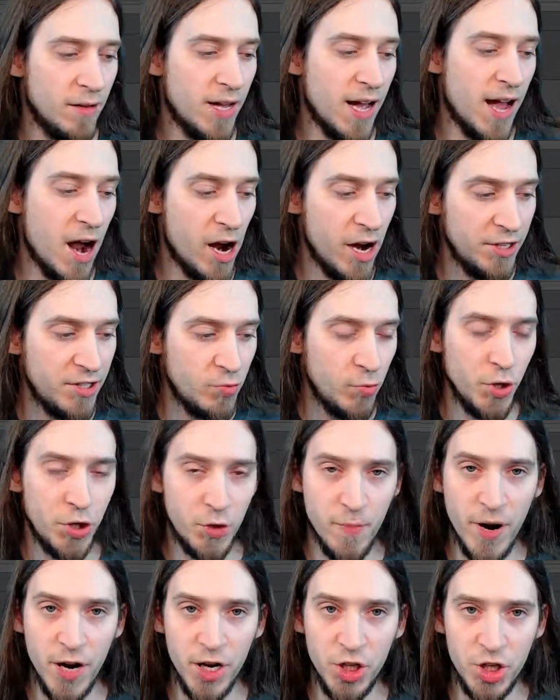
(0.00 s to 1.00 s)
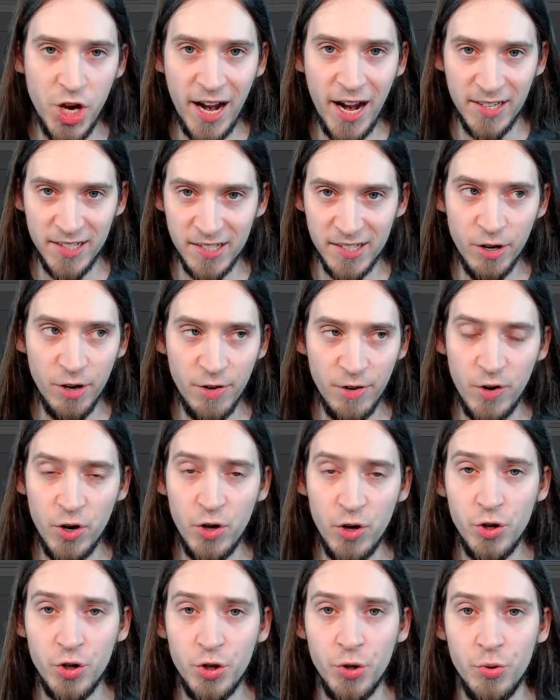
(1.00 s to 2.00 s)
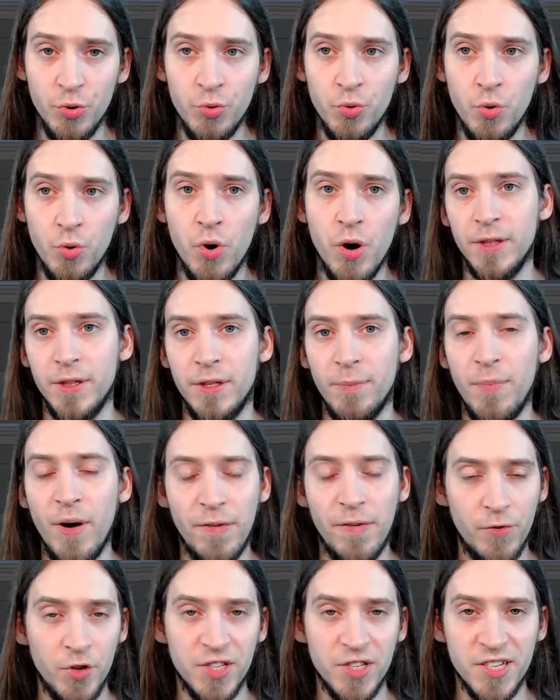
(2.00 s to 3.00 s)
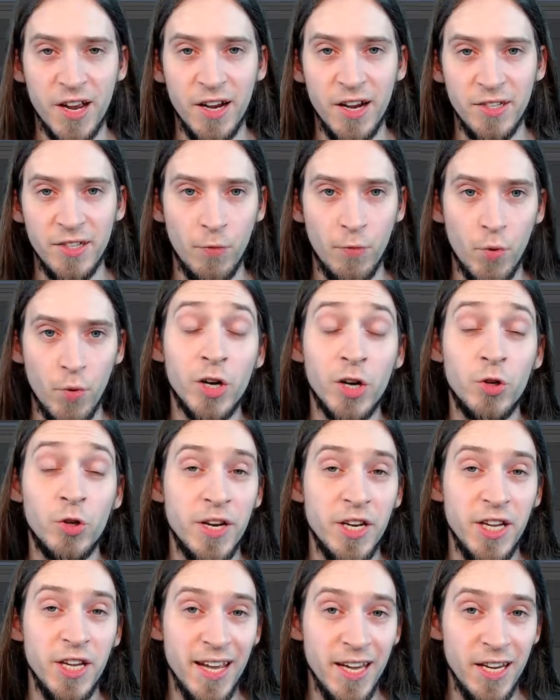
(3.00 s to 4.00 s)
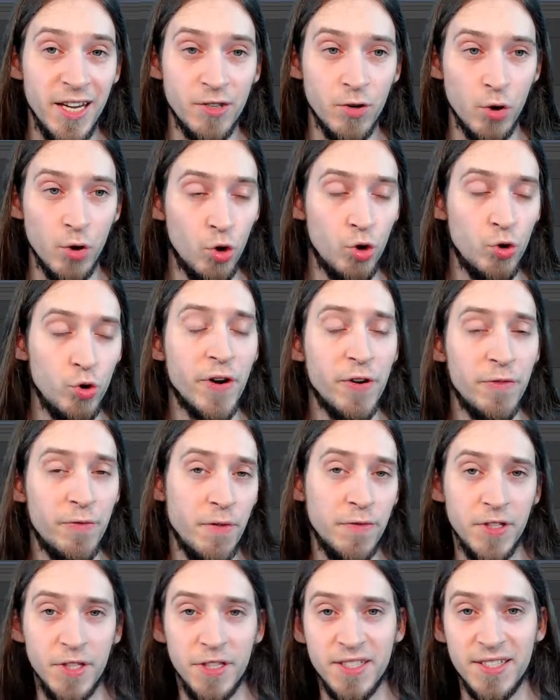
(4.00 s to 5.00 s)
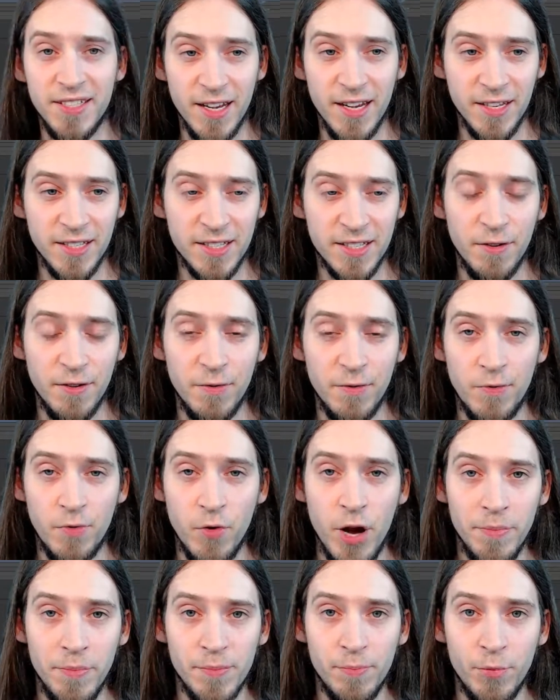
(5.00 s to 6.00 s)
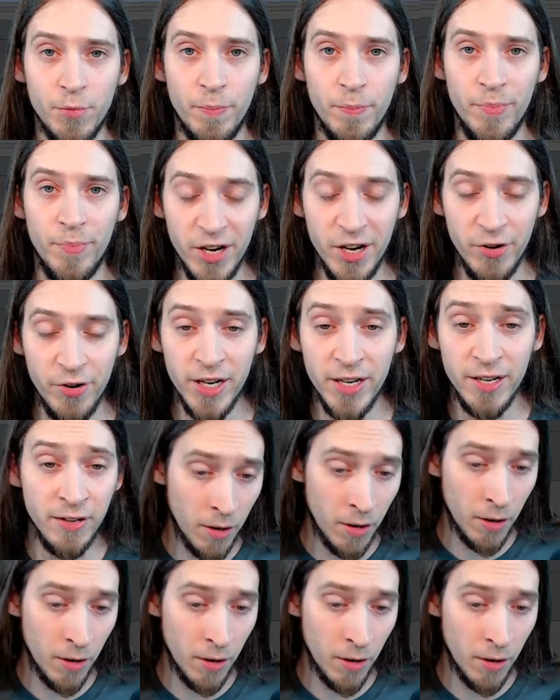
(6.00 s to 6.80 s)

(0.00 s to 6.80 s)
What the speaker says: I switch my jack server to the buffer size of 128 or 256 frames per period.